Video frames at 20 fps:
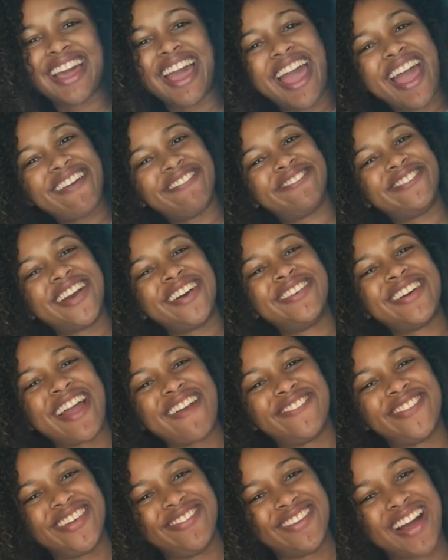Hello
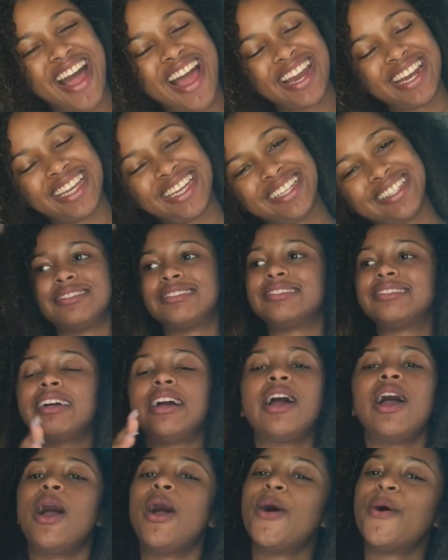everybody,
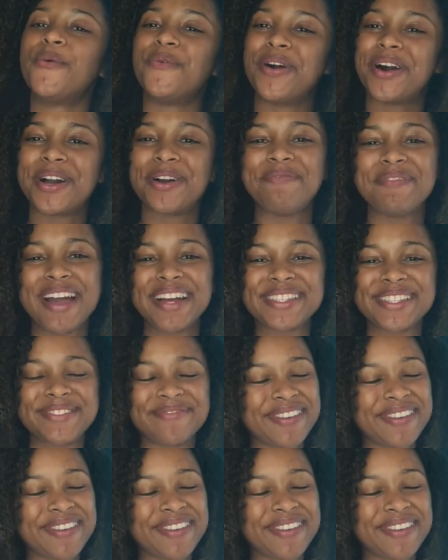welcome back to